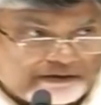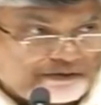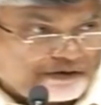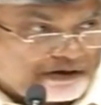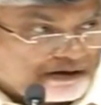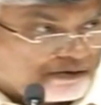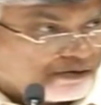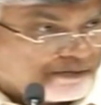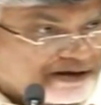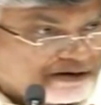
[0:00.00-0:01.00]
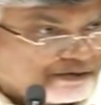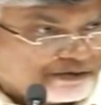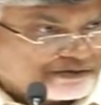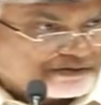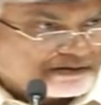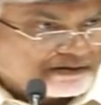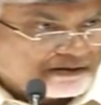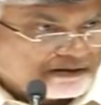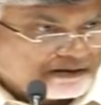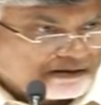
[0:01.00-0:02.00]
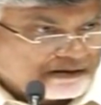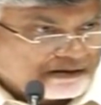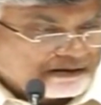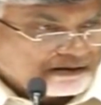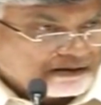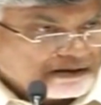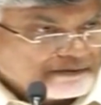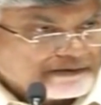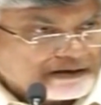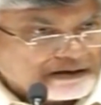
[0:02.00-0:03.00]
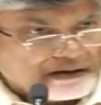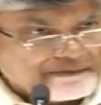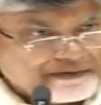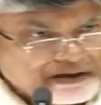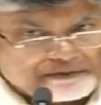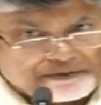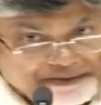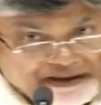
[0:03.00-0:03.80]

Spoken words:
recruited, nobody knows. Even EVM's